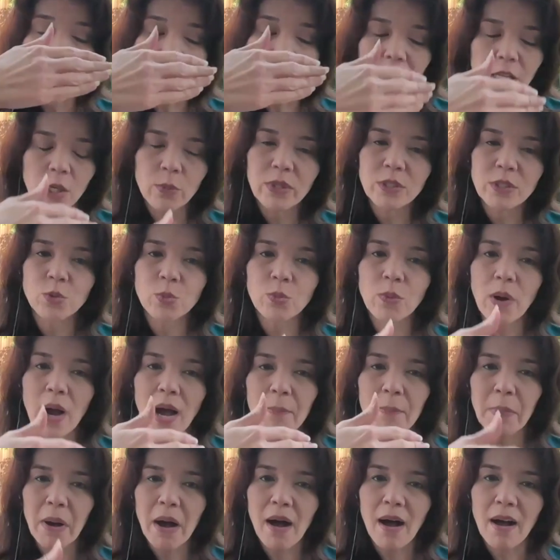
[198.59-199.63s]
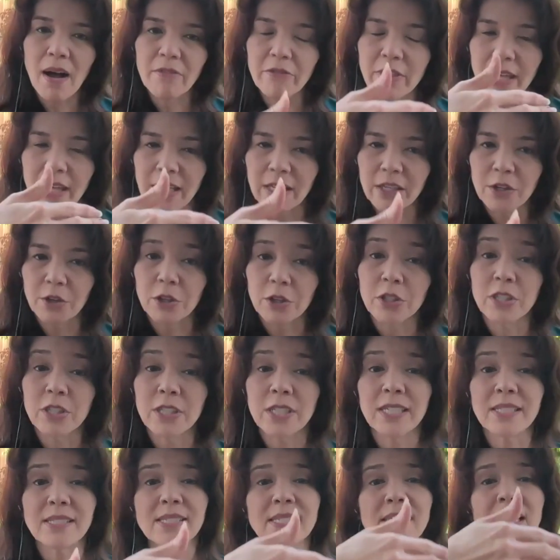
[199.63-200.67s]
And you would drop off then your
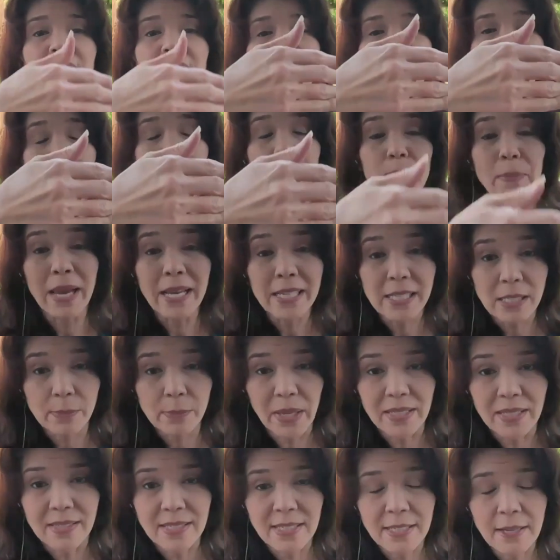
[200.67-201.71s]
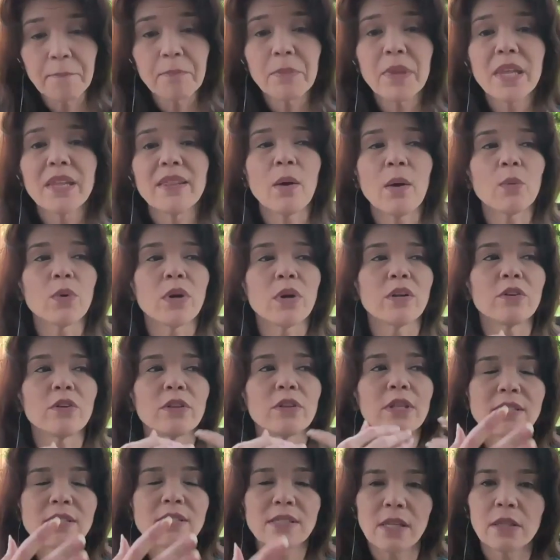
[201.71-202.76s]
goods in basements that were under
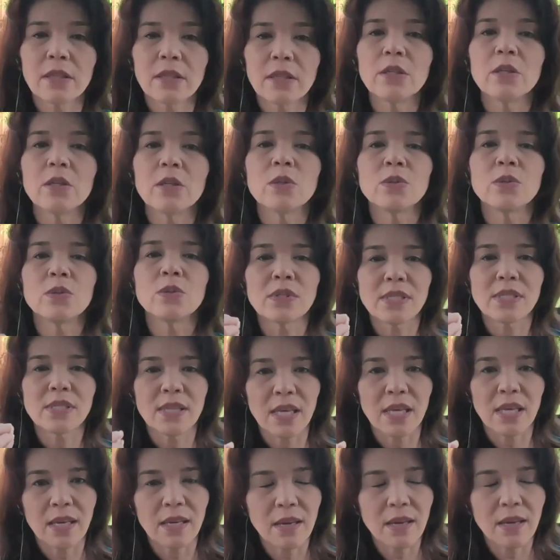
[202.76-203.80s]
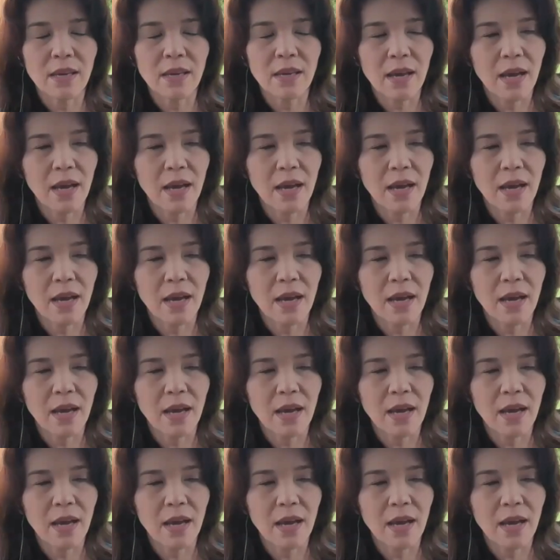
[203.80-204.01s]
the saloons, the